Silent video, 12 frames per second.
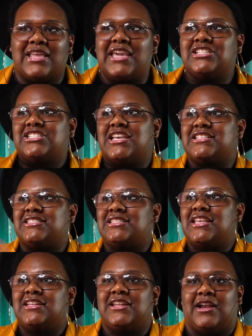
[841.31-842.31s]
They just
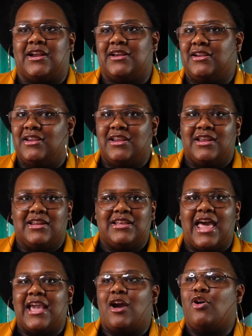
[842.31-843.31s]
sitting there. Like,